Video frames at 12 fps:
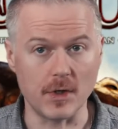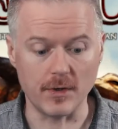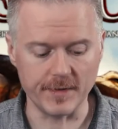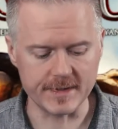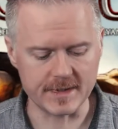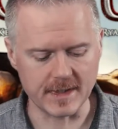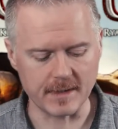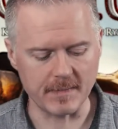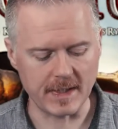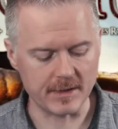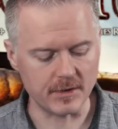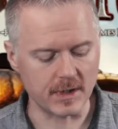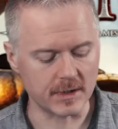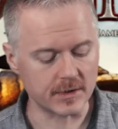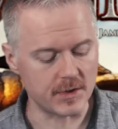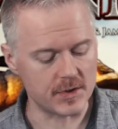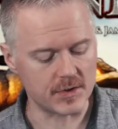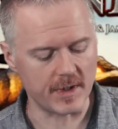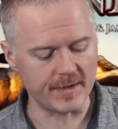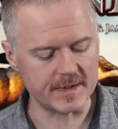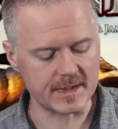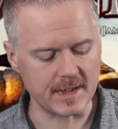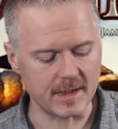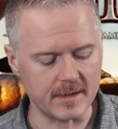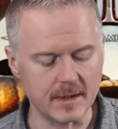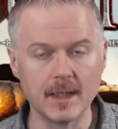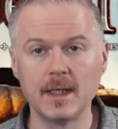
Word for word: all the time and you're not going to draw this hand